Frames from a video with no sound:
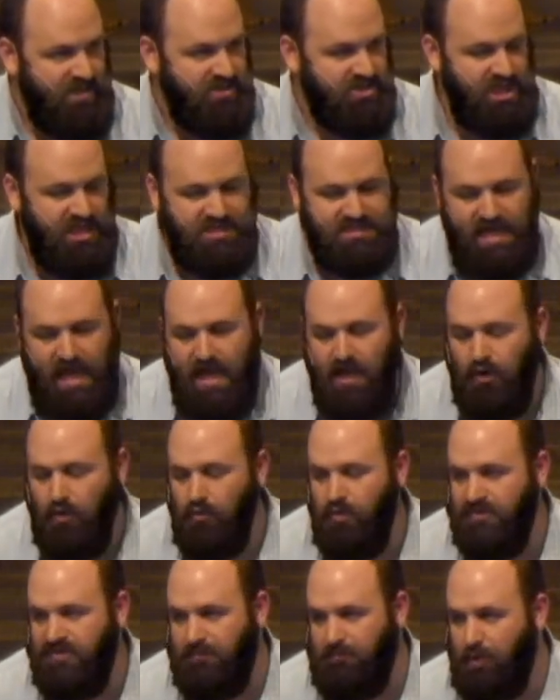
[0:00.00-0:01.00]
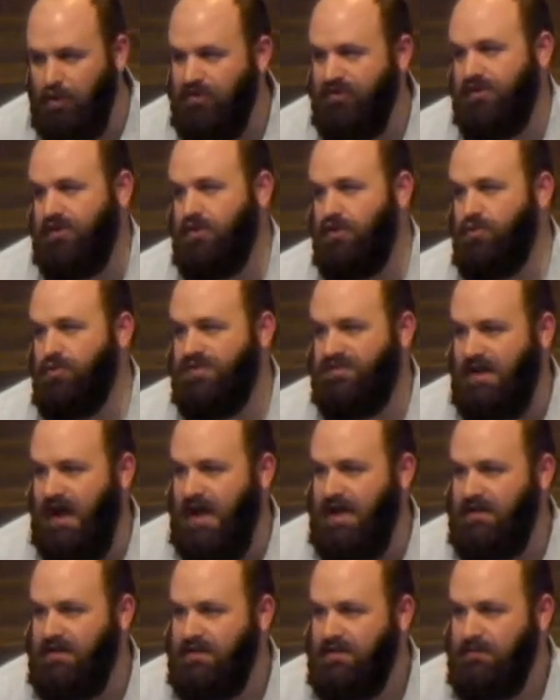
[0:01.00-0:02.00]
Gentile was a person who was
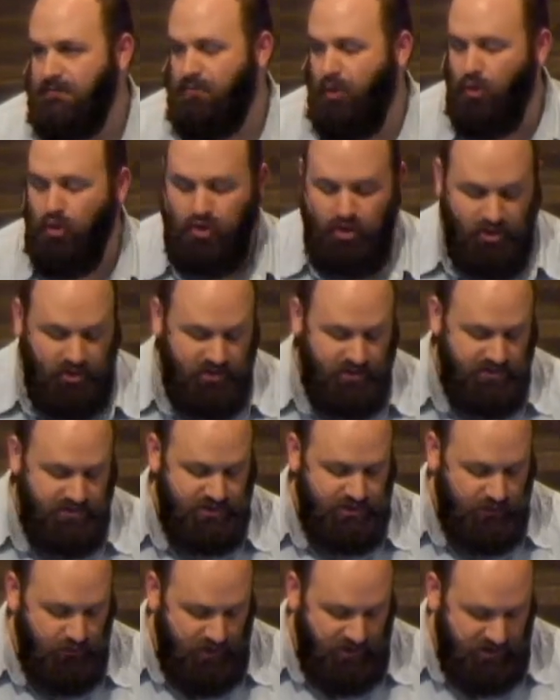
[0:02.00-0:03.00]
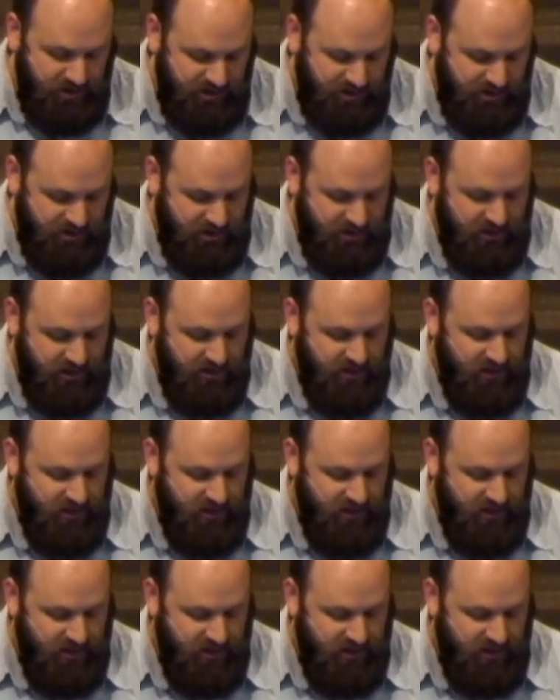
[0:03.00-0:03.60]
not born Jewish.